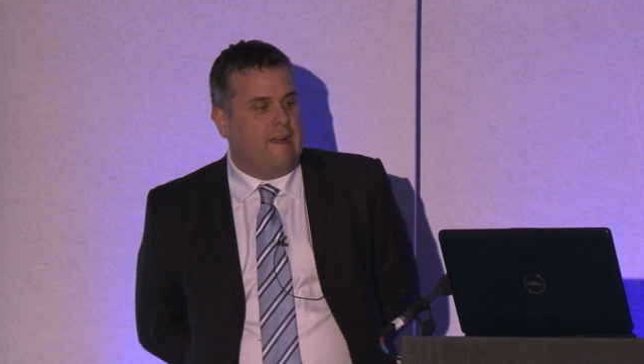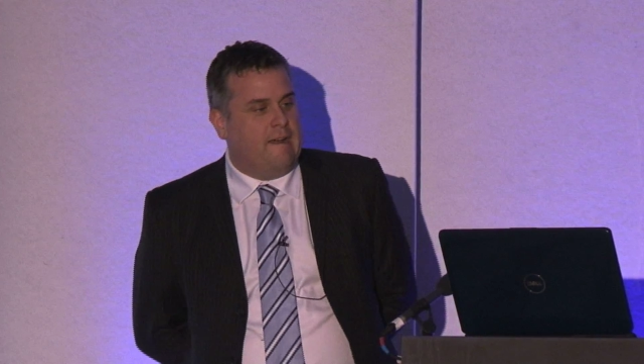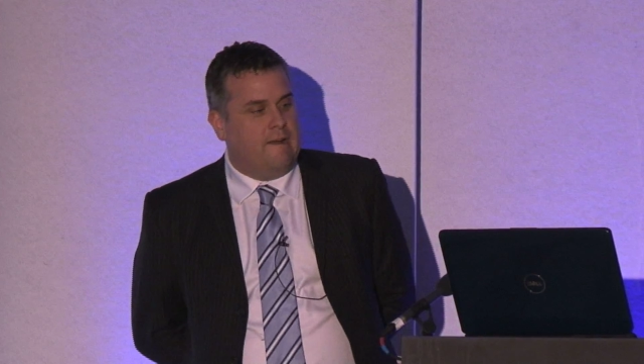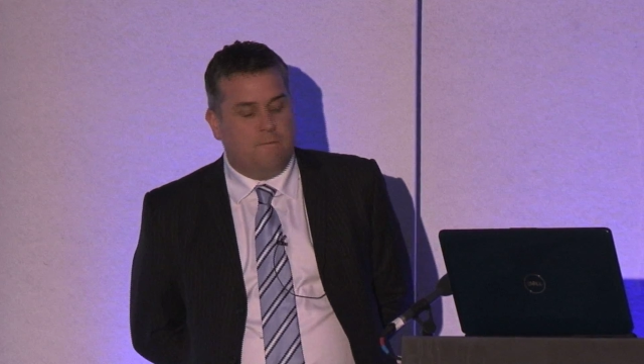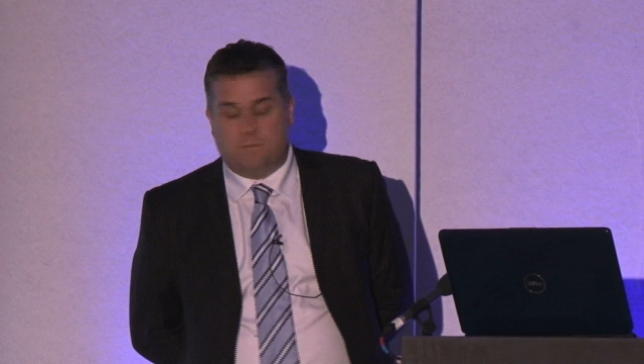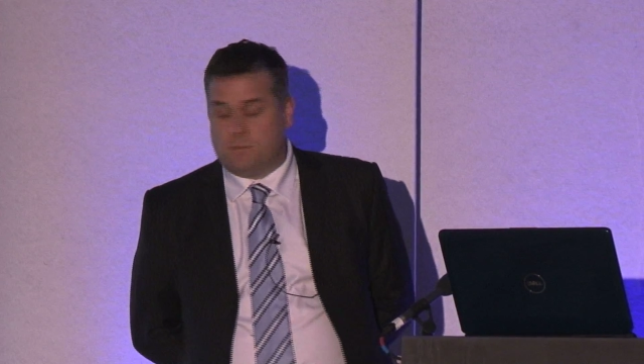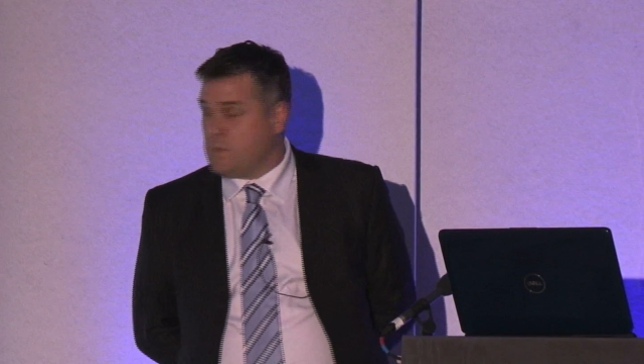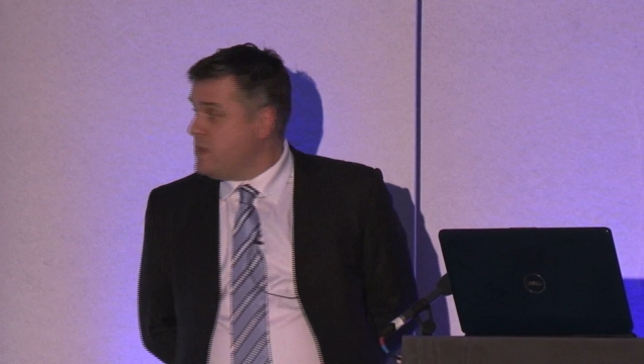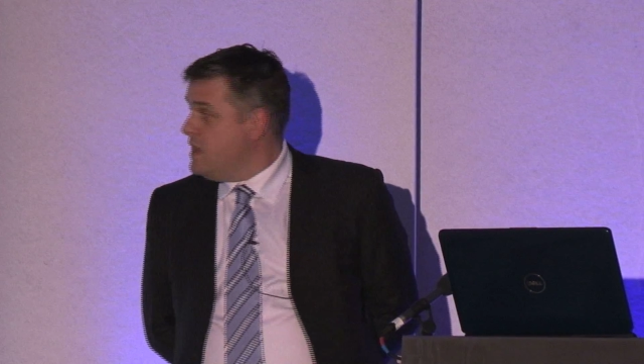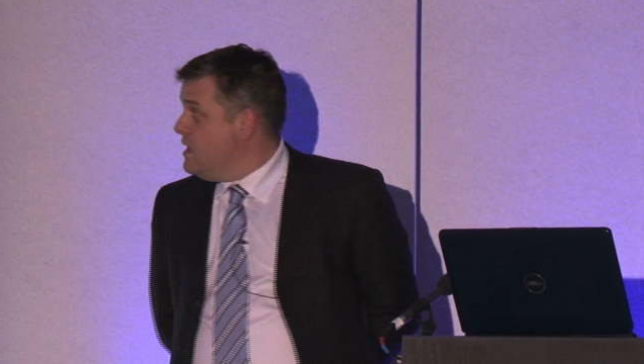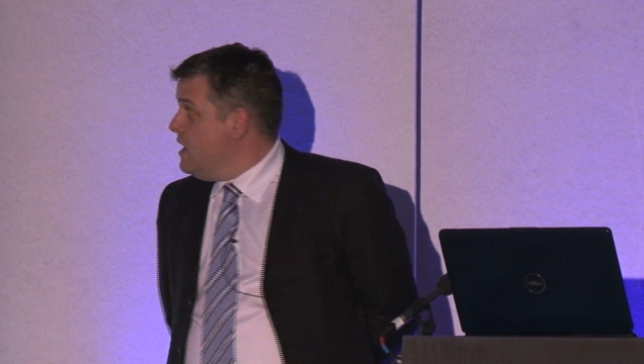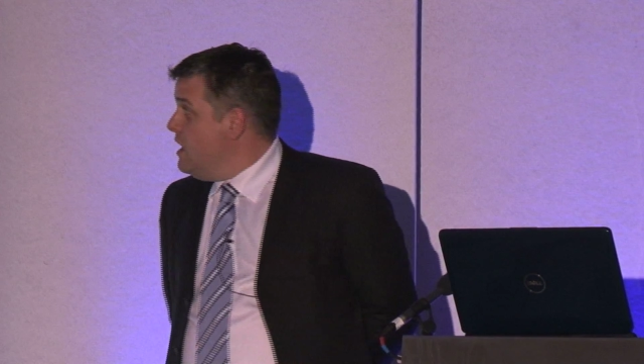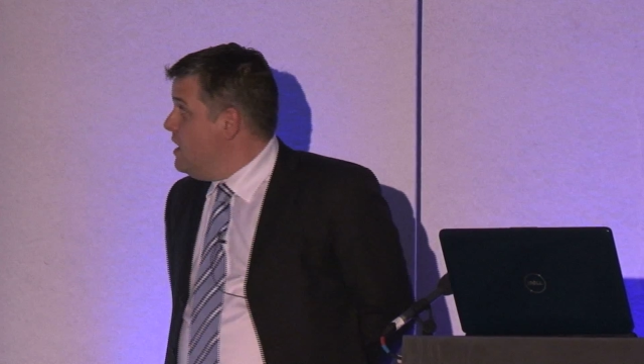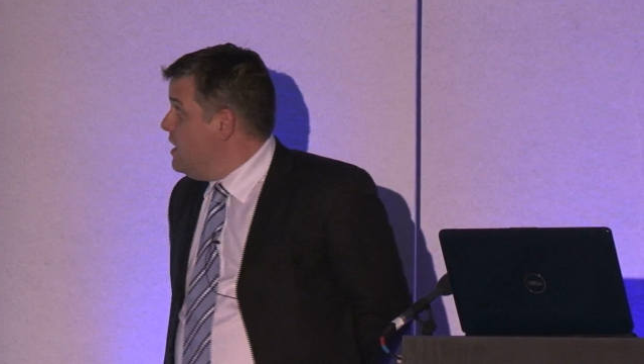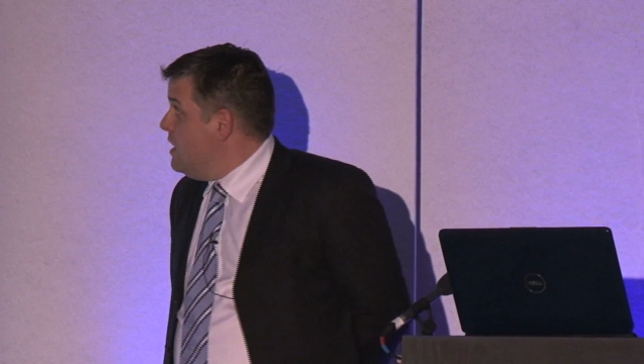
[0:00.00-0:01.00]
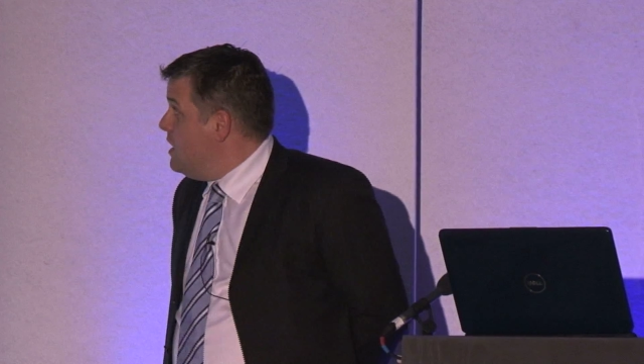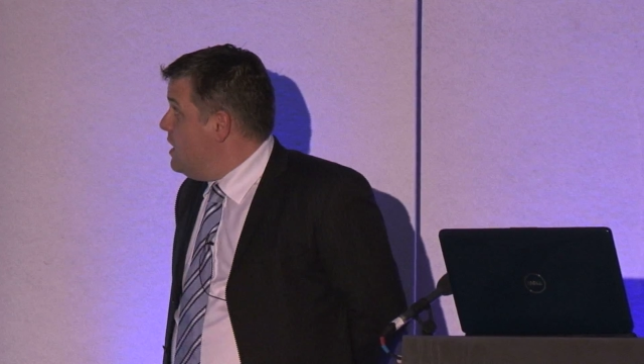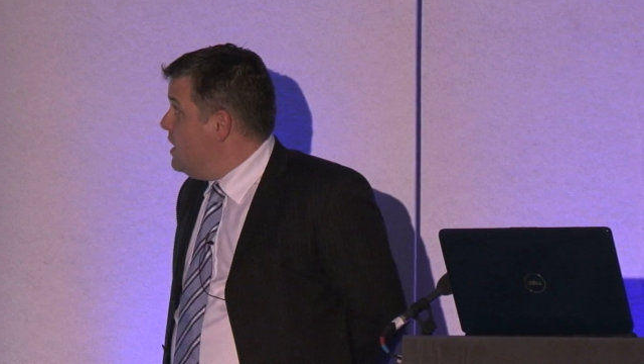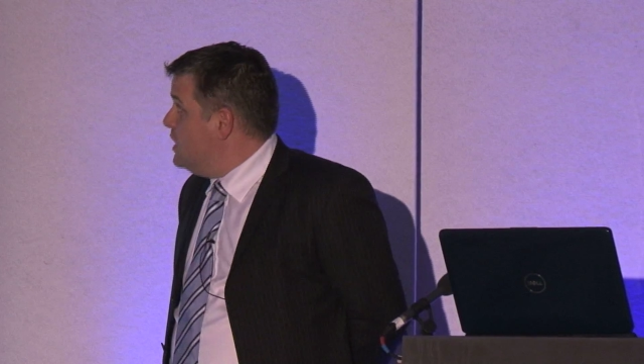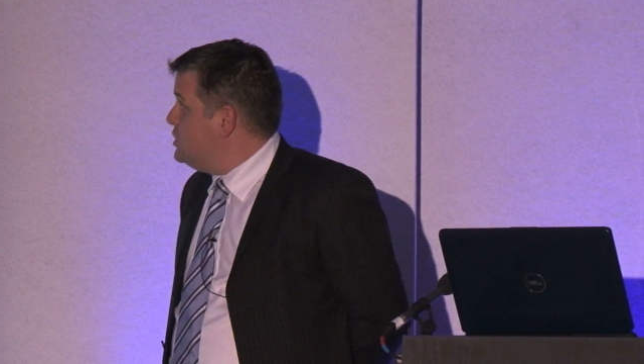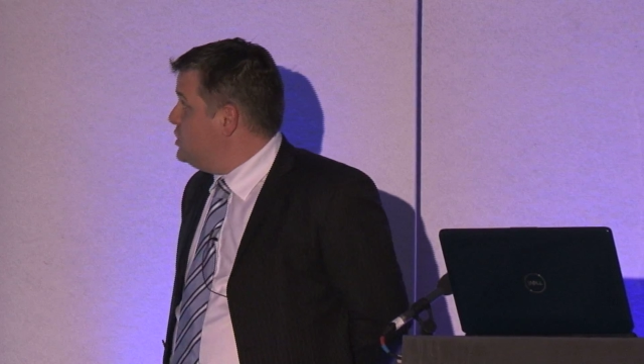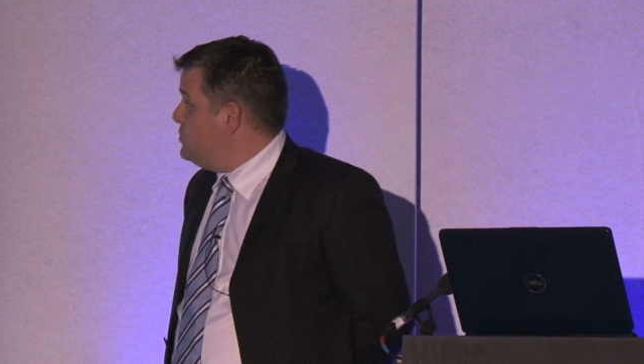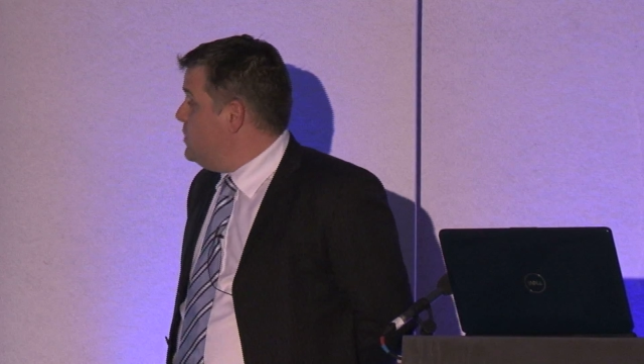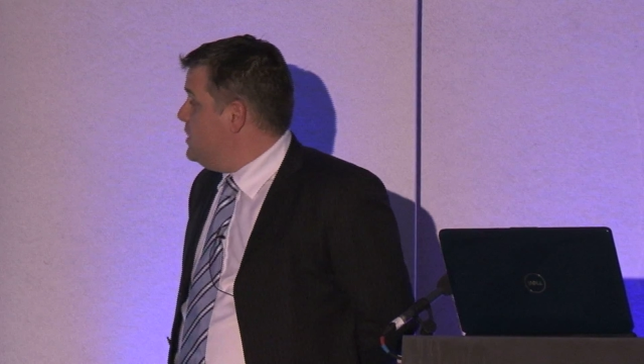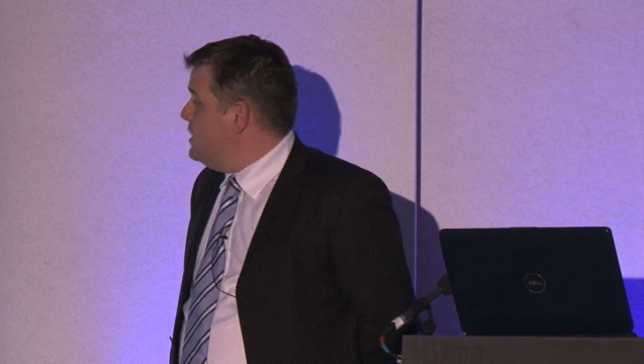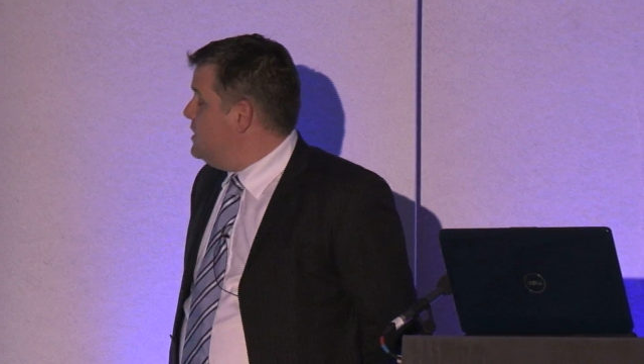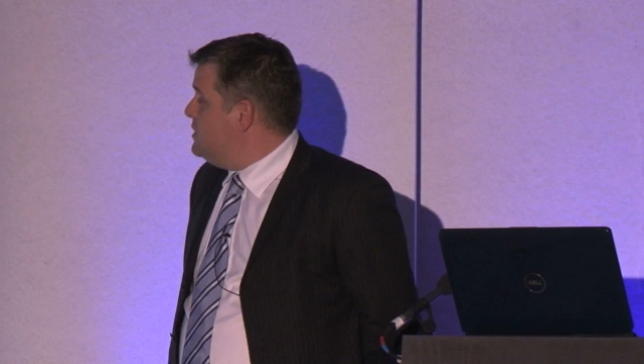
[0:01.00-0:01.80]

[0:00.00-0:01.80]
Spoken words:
I just want